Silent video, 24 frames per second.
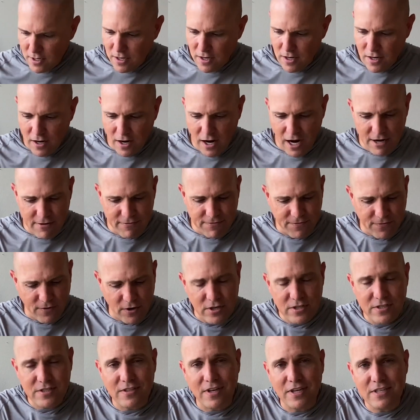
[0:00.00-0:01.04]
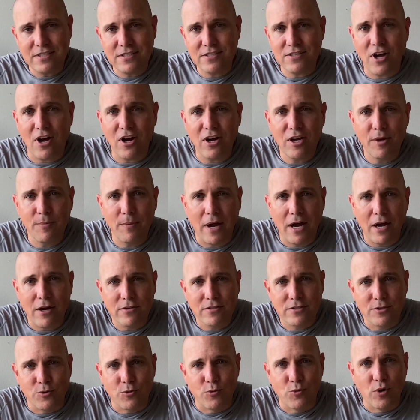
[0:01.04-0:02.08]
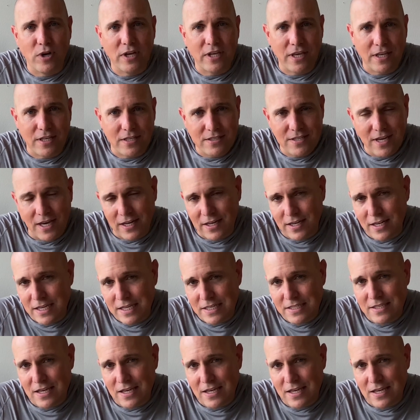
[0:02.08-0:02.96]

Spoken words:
All right, first let's talk about rigging techniques.